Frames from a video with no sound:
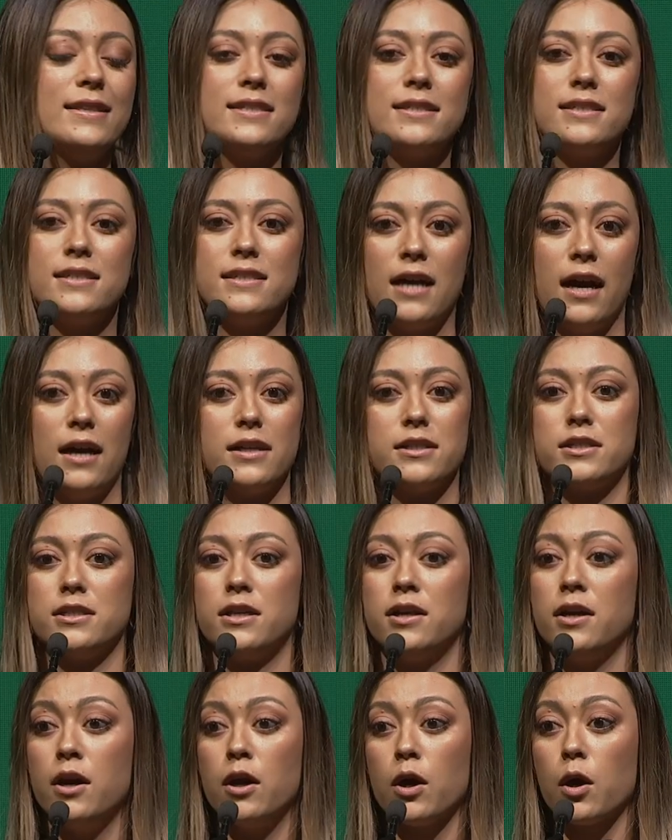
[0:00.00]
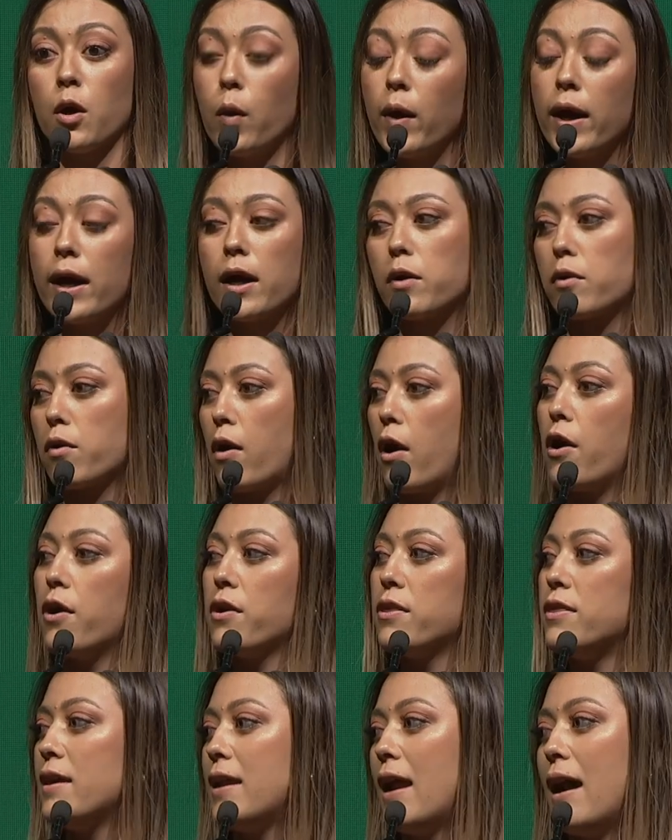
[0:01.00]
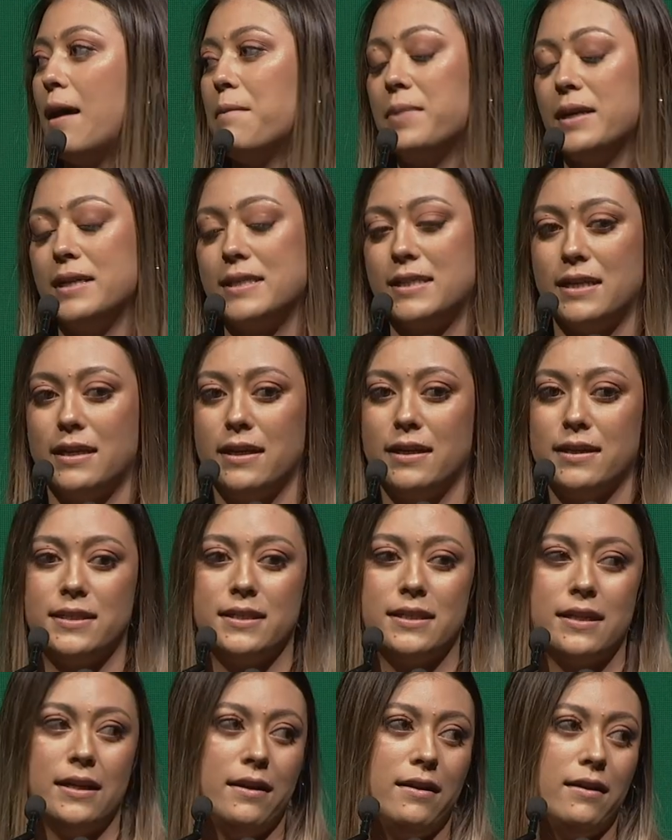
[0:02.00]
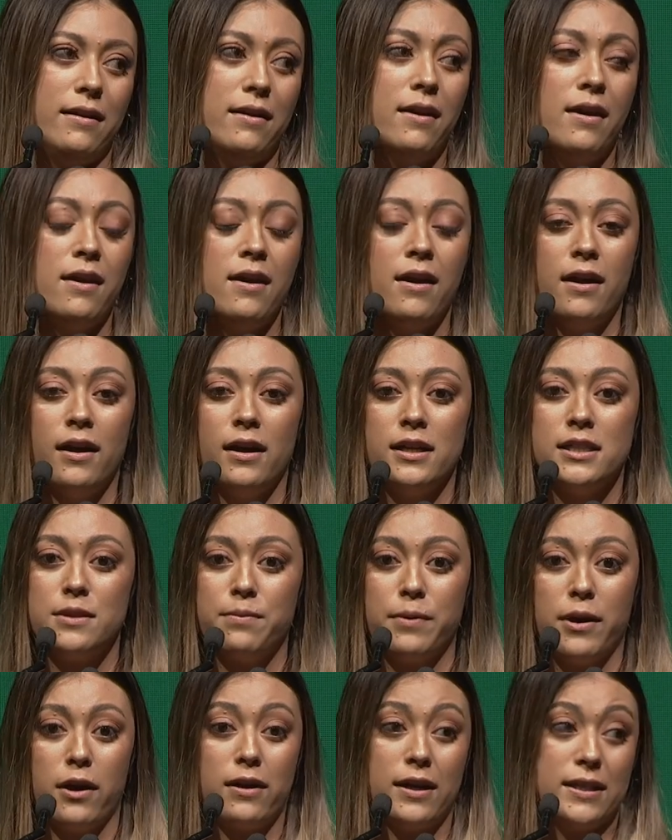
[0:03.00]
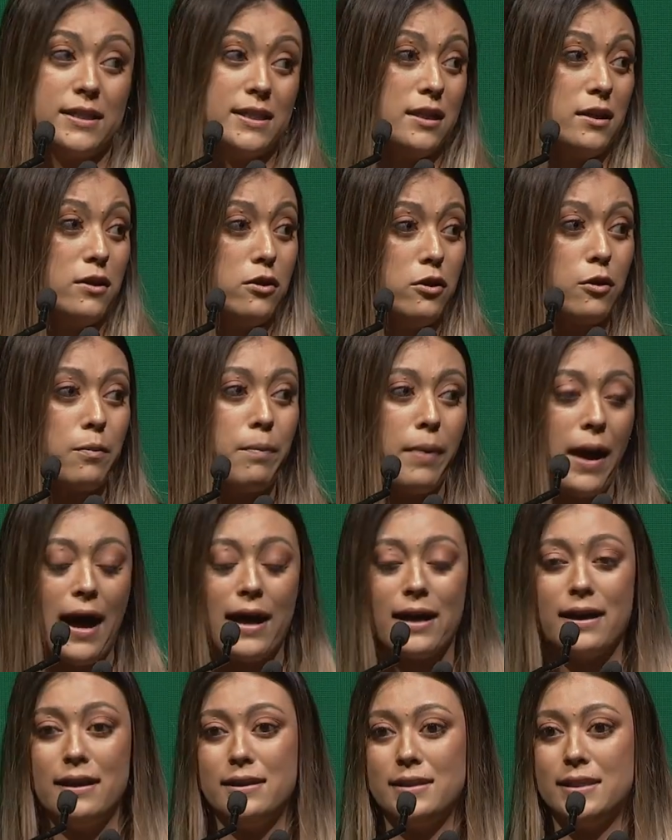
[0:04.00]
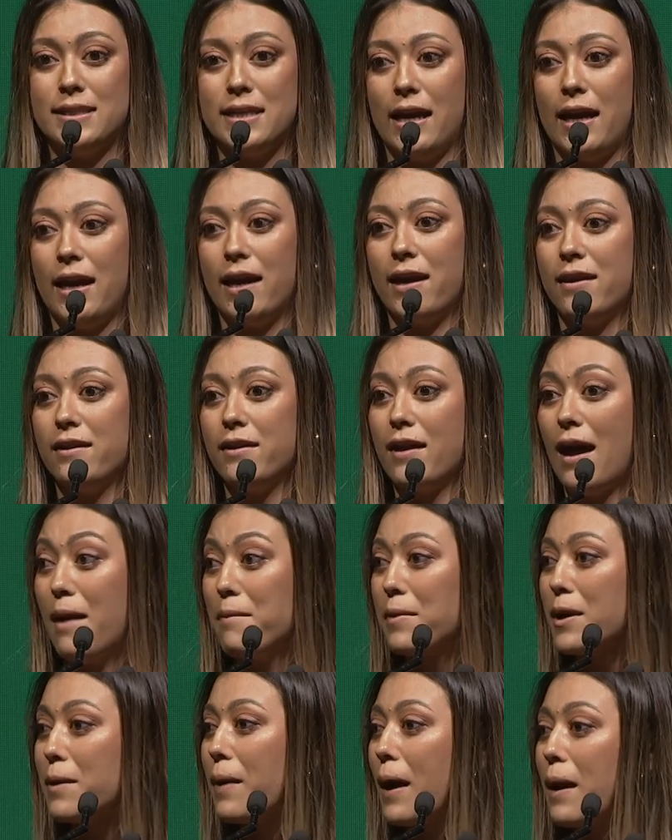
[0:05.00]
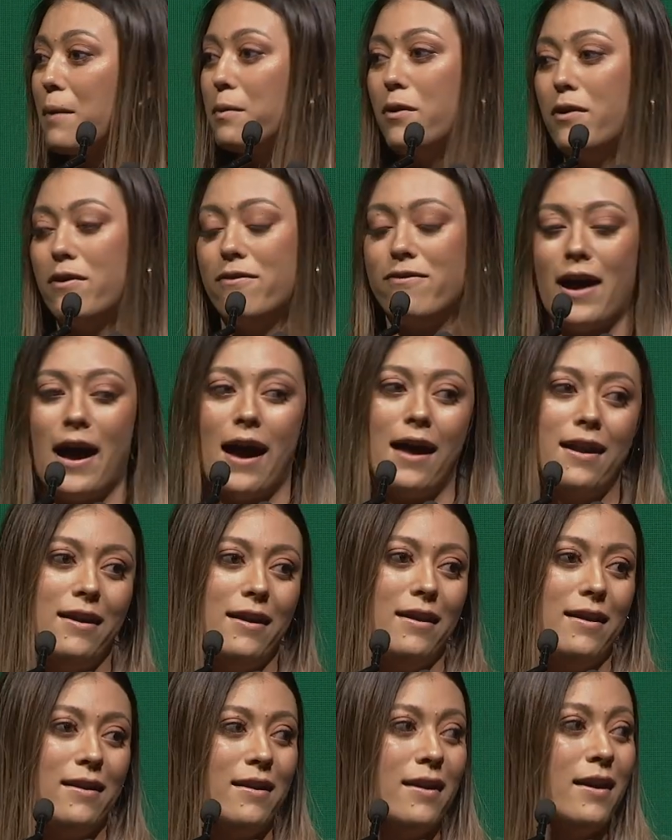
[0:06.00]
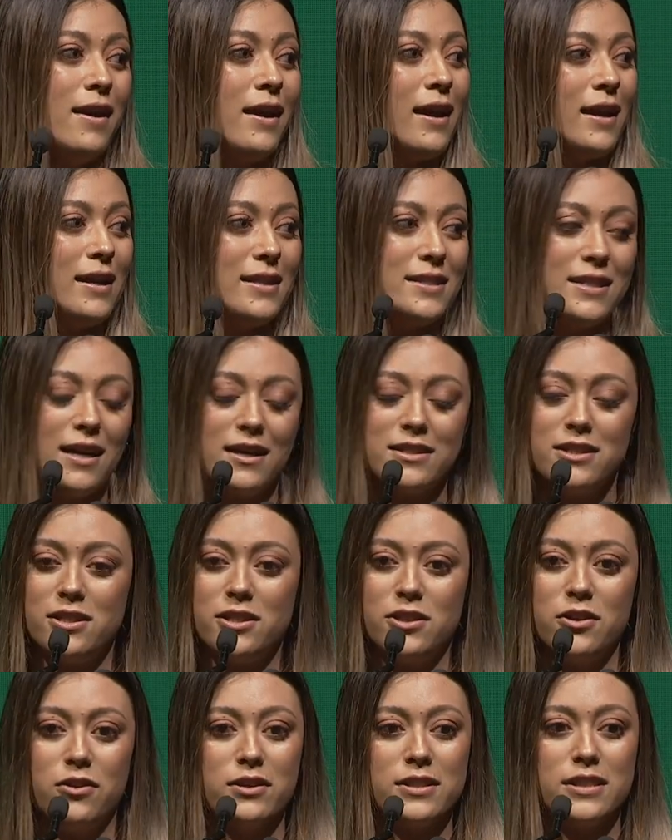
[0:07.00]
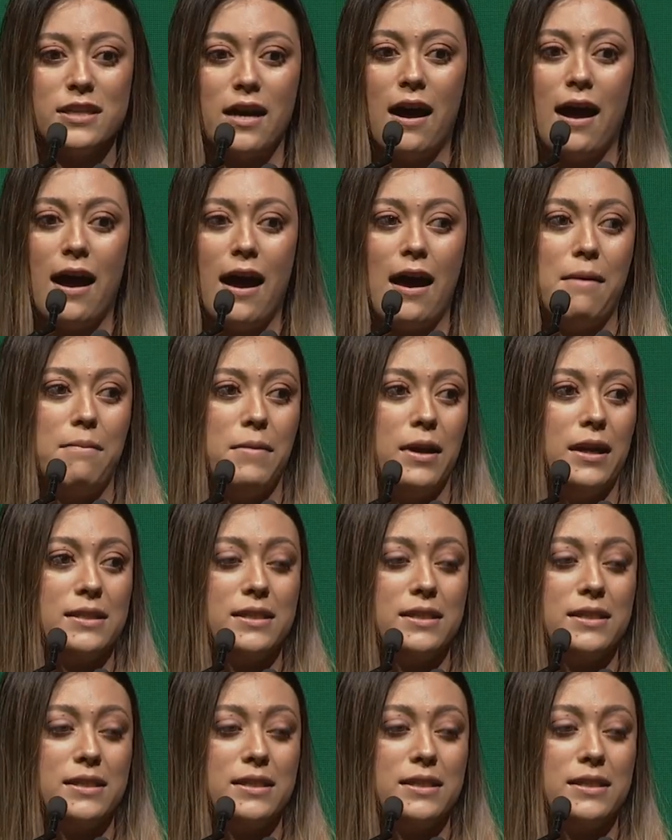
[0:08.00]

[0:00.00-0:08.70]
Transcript: such quick growth in our business, and to be honest, to look back and see how many people we've added in such a short time,